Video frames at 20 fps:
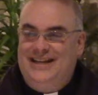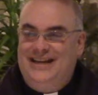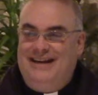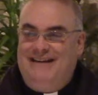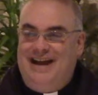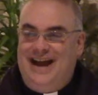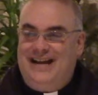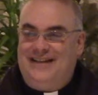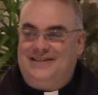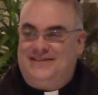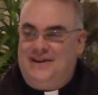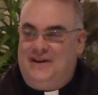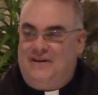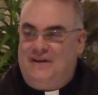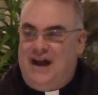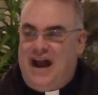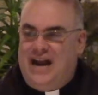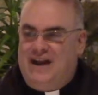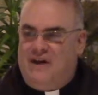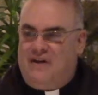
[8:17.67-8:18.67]
All right,
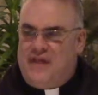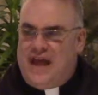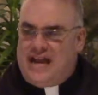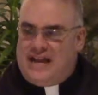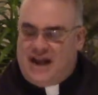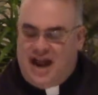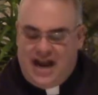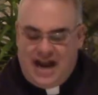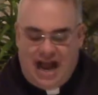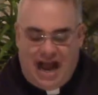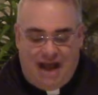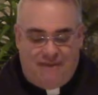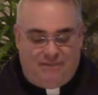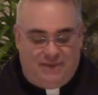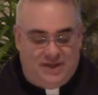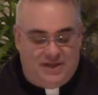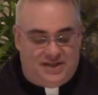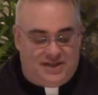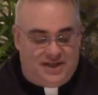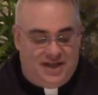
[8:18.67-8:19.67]
so I know that kind of
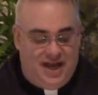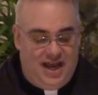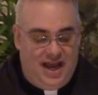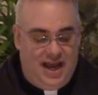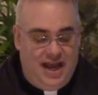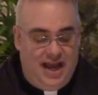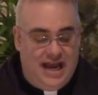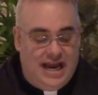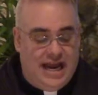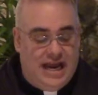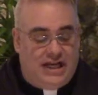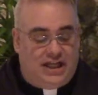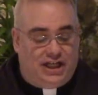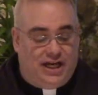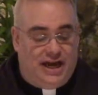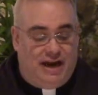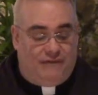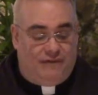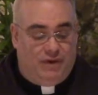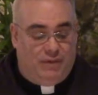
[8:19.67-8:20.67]
happens each
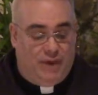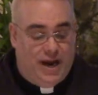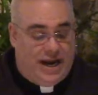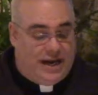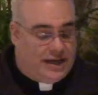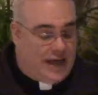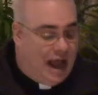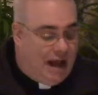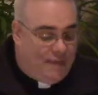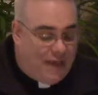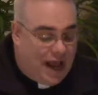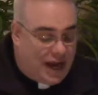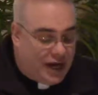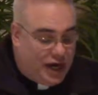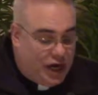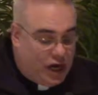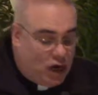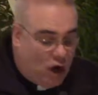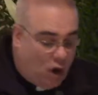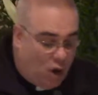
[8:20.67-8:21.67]
and every week. I'm not
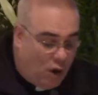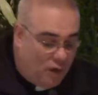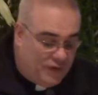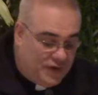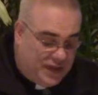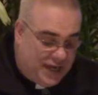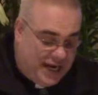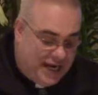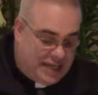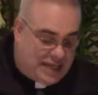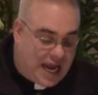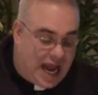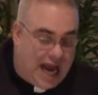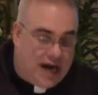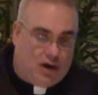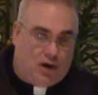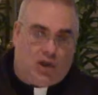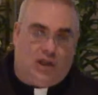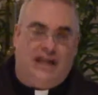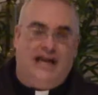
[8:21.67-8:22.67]
going to go over the
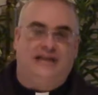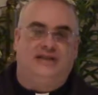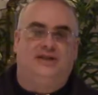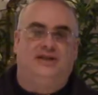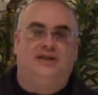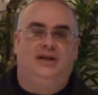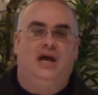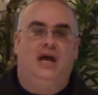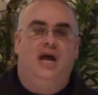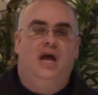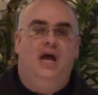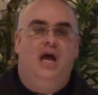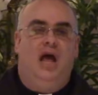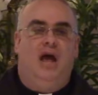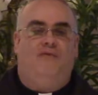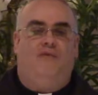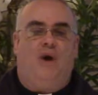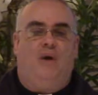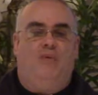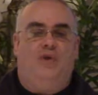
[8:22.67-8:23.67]
entire list
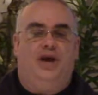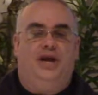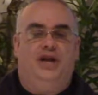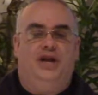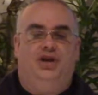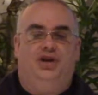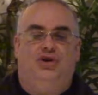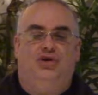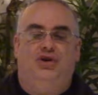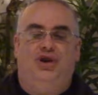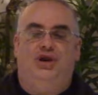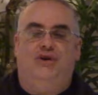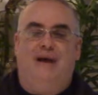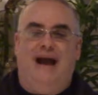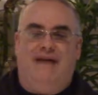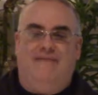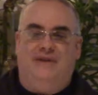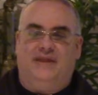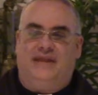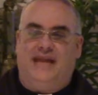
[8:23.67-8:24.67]
of what we're going to do. You
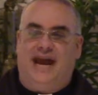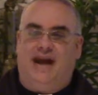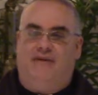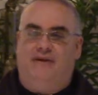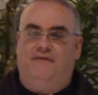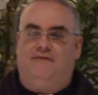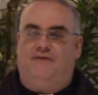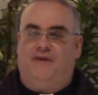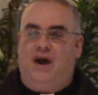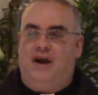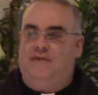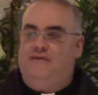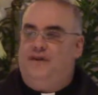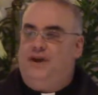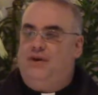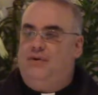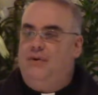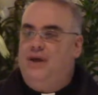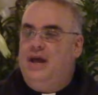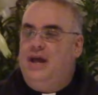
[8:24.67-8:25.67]
have it there in front of
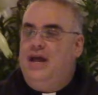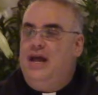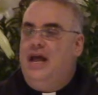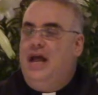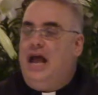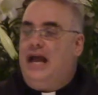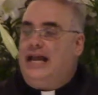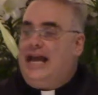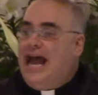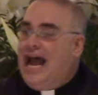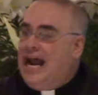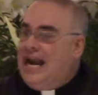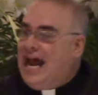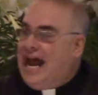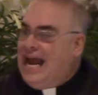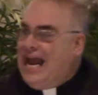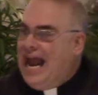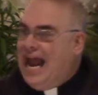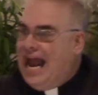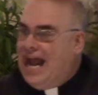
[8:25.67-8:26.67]
you. Again,
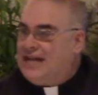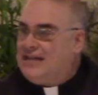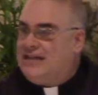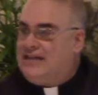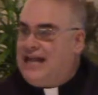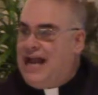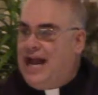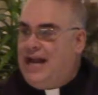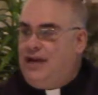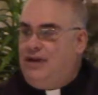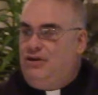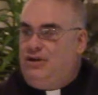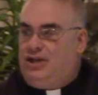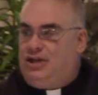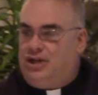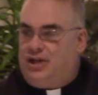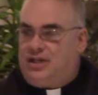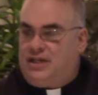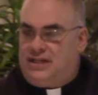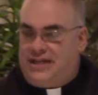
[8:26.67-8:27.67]
I ask that you
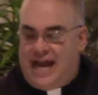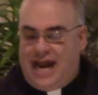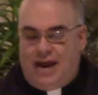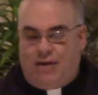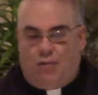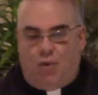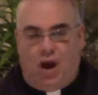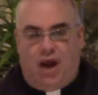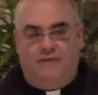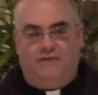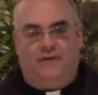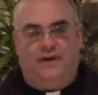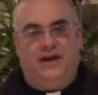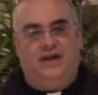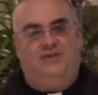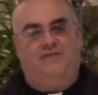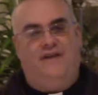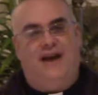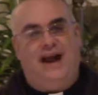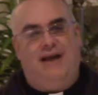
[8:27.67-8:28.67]
just take one for
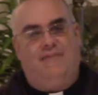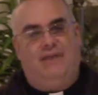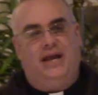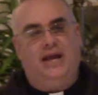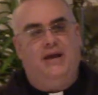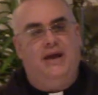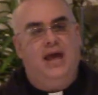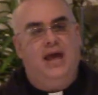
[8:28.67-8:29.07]
each family.